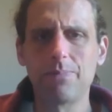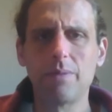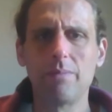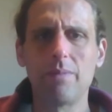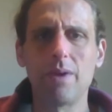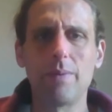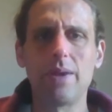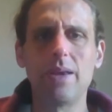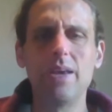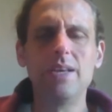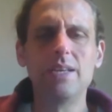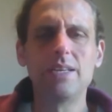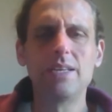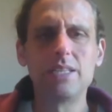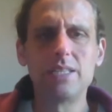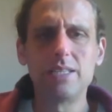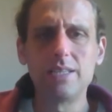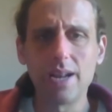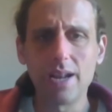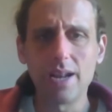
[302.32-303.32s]
maybe
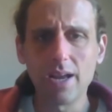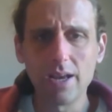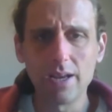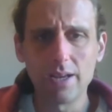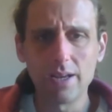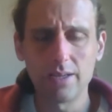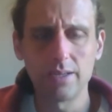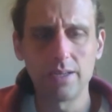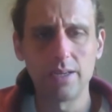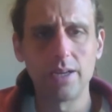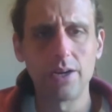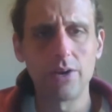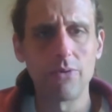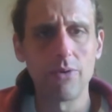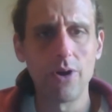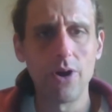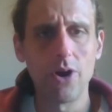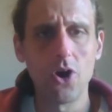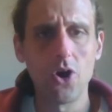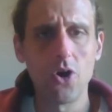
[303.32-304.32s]
Seneca in
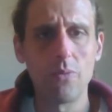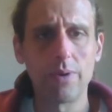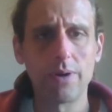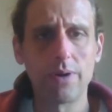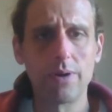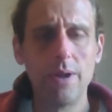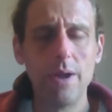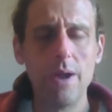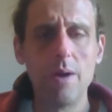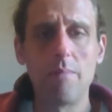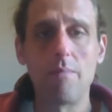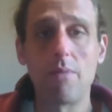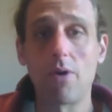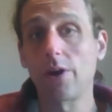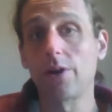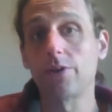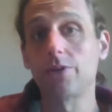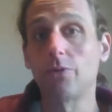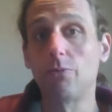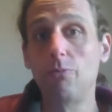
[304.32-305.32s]
Rome, and
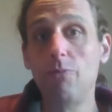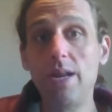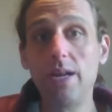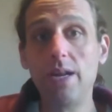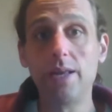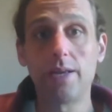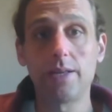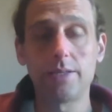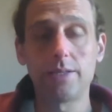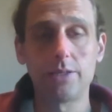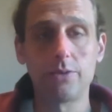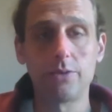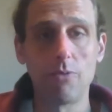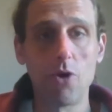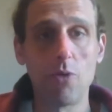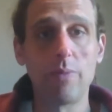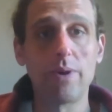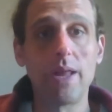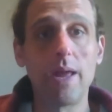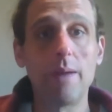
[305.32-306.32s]
Marcus Aurelius, the
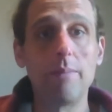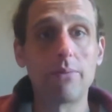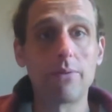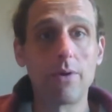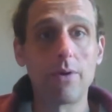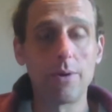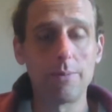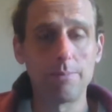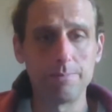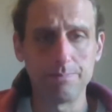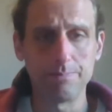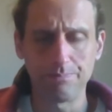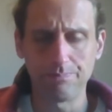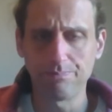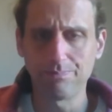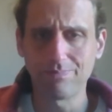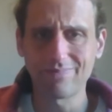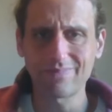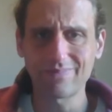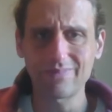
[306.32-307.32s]
Roman emperor,
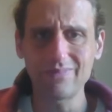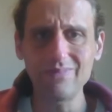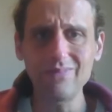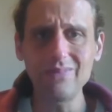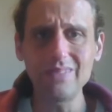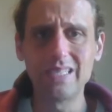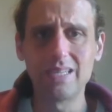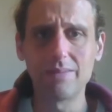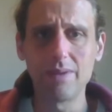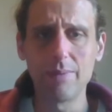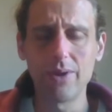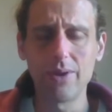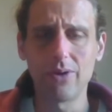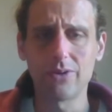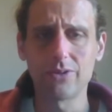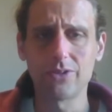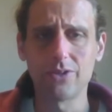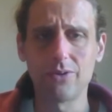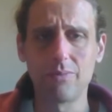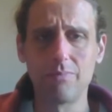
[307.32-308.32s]
and maybe
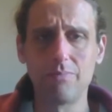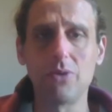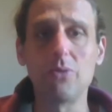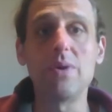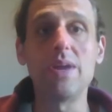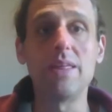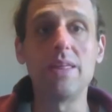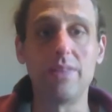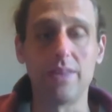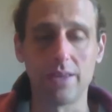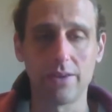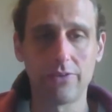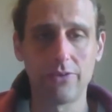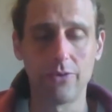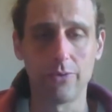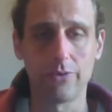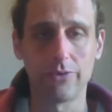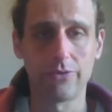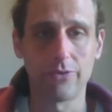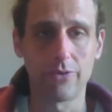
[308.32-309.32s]
also Boethius,
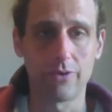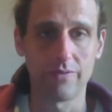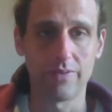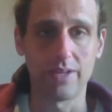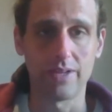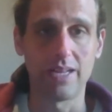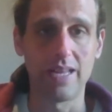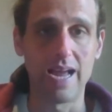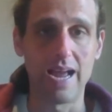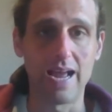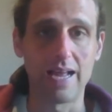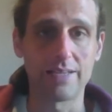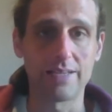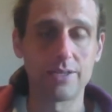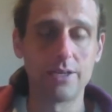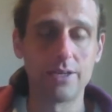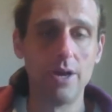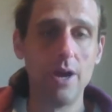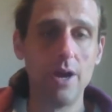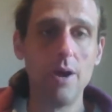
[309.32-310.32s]
who was sort of the
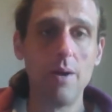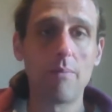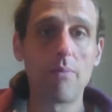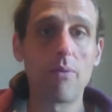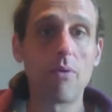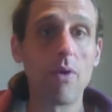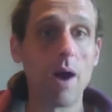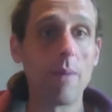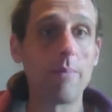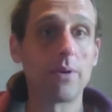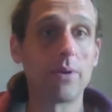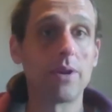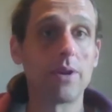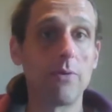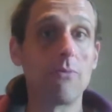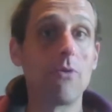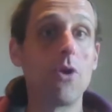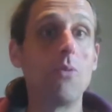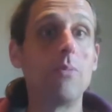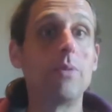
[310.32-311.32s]
last properly
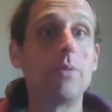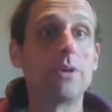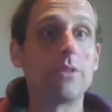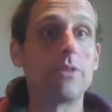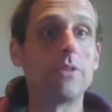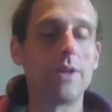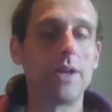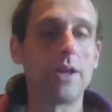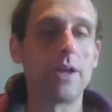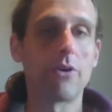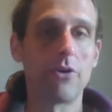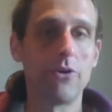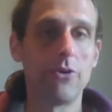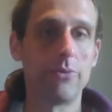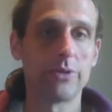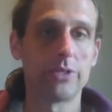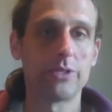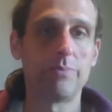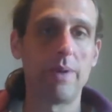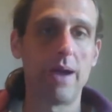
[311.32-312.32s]
Roman thinker
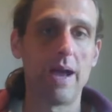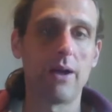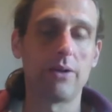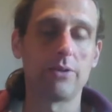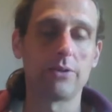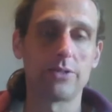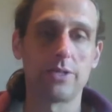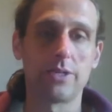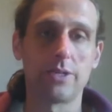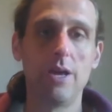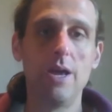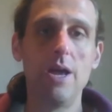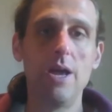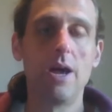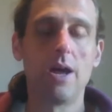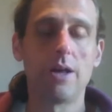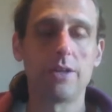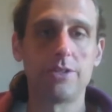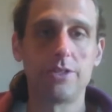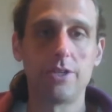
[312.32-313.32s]
who espoused a
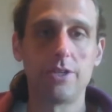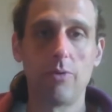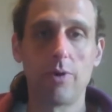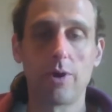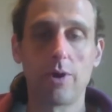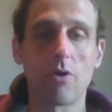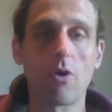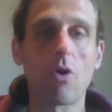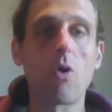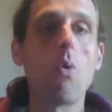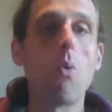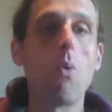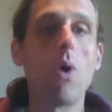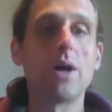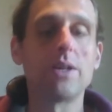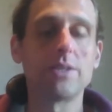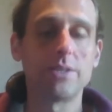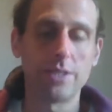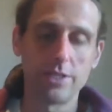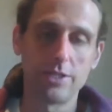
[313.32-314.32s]
Stoic or
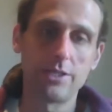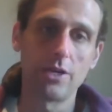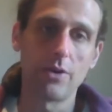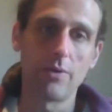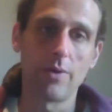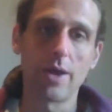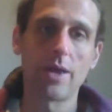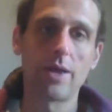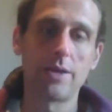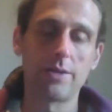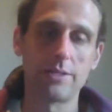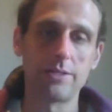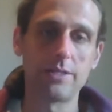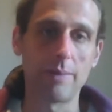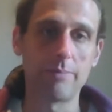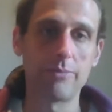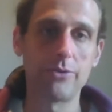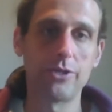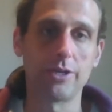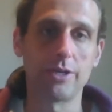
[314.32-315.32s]
quasi-Stoic
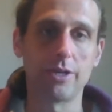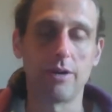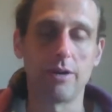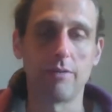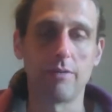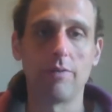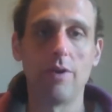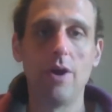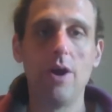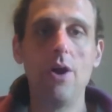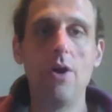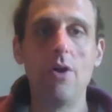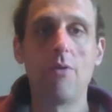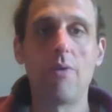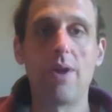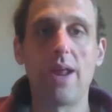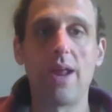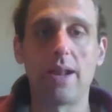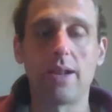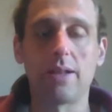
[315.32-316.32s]
conception of
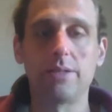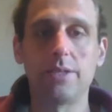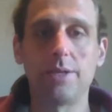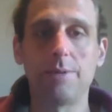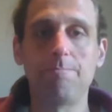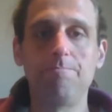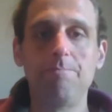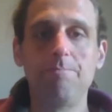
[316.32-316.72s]
reality.